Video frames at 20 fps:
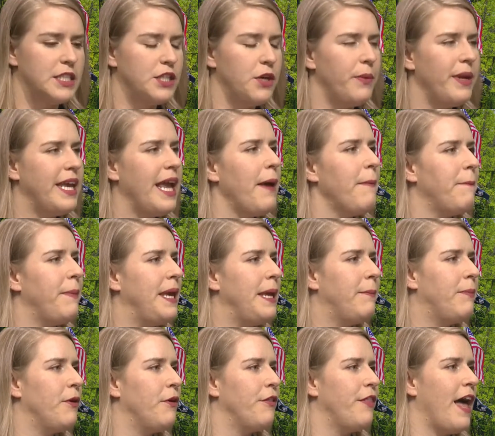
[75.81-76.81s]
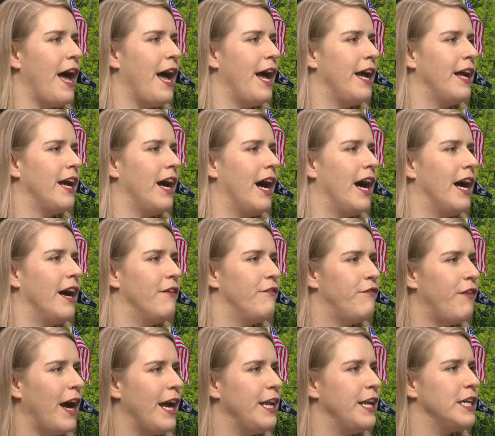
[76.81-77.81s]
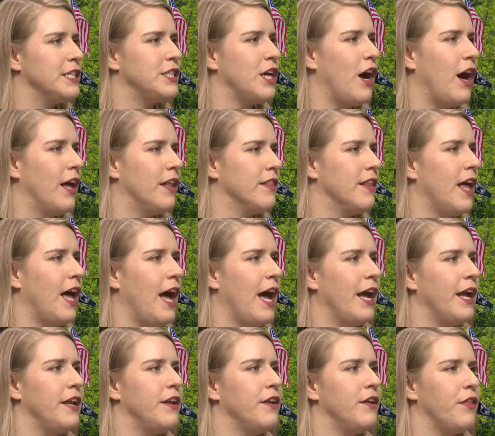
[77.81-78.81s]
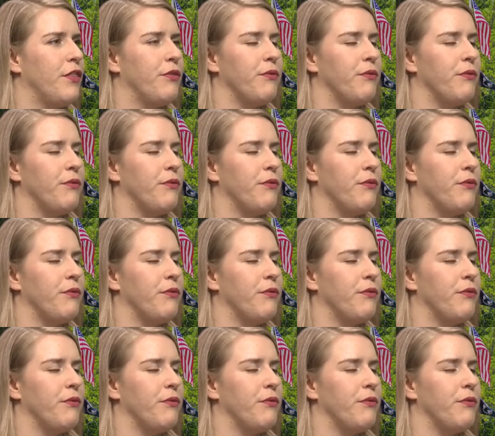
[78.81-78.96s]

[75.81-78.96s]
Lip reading: So we get people that find us online